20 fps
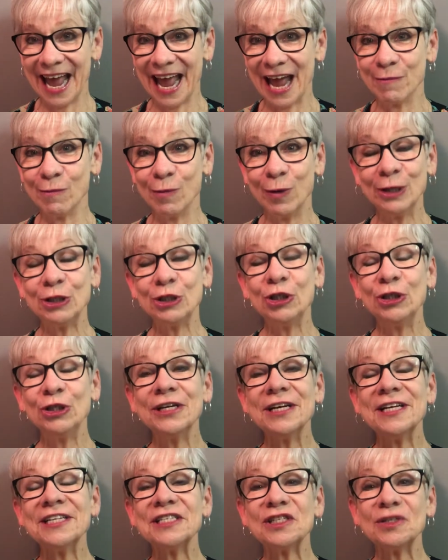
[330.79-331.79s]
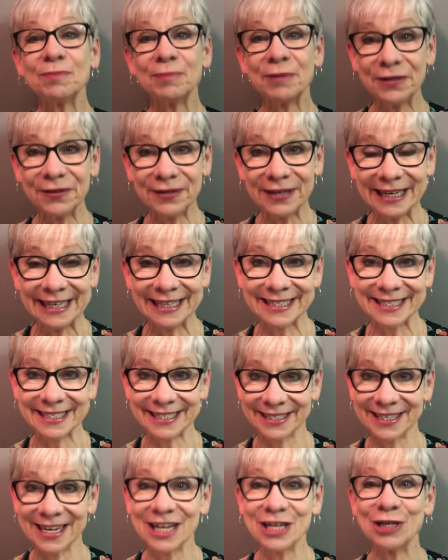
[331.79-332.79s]
and wants you to experience
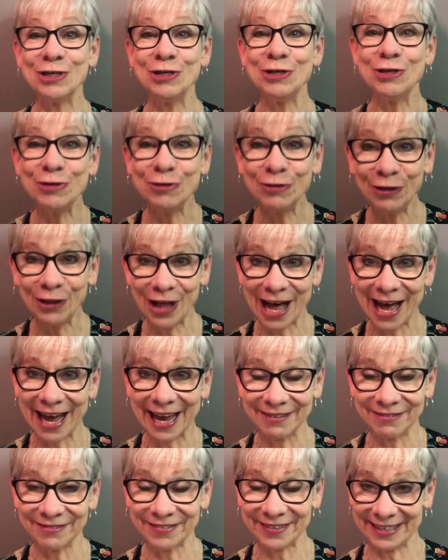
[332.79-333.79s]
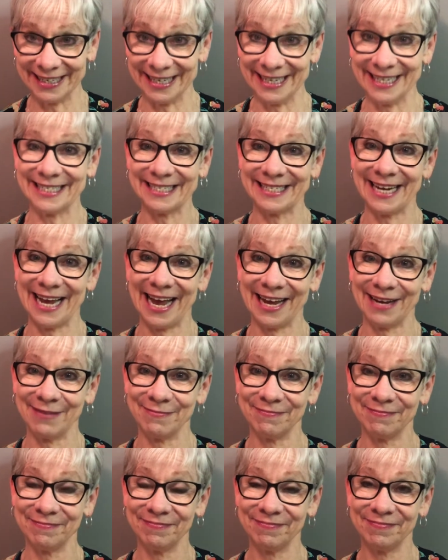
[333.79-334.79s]
new life in His name?
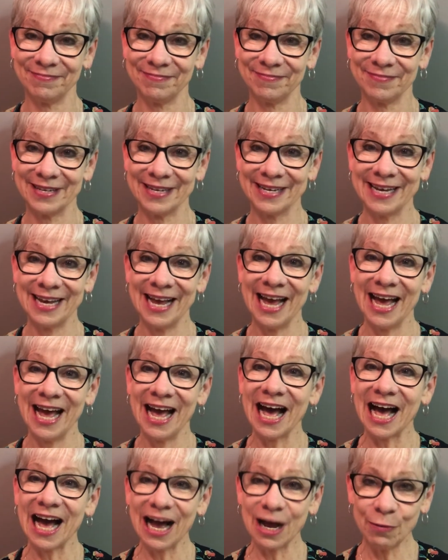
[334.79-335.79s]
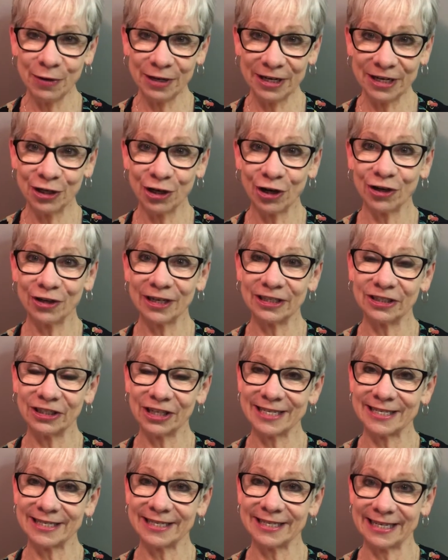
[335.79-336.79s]
I would encourage
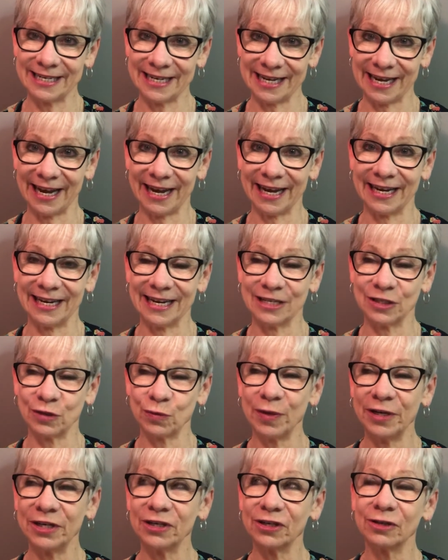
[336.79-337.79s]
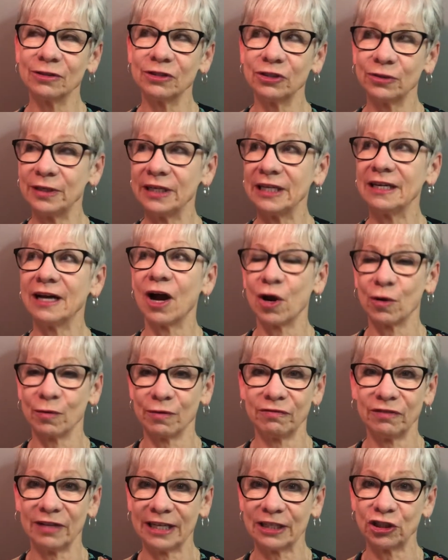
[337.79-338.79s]
us today, as we are doing our
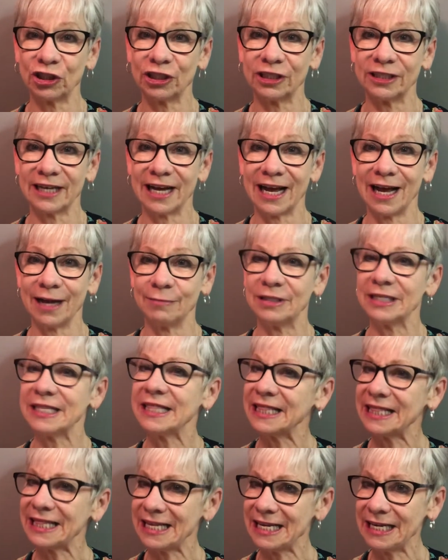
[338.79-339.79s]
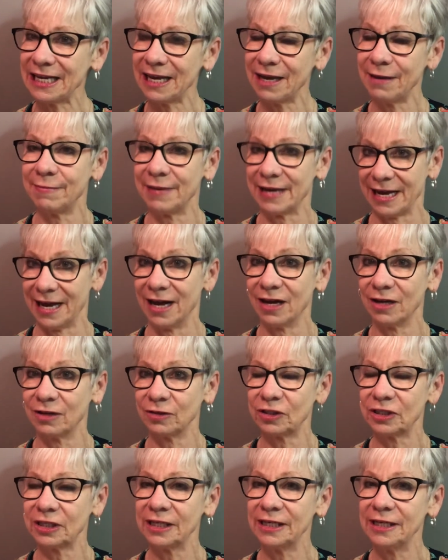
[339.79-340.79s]
reflection time, to think
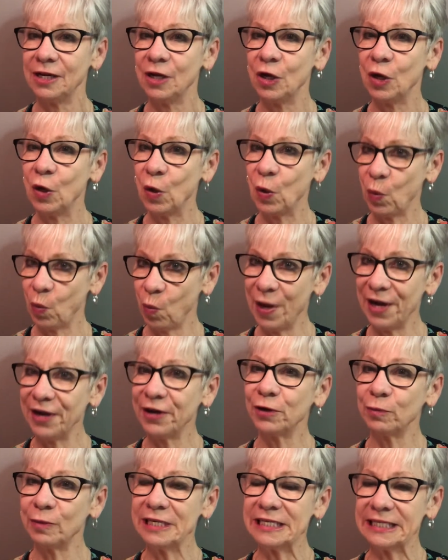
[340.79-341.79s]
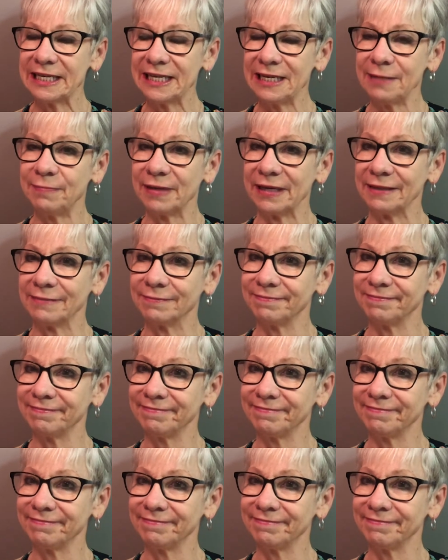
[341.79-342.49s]
about, where are we sleeping?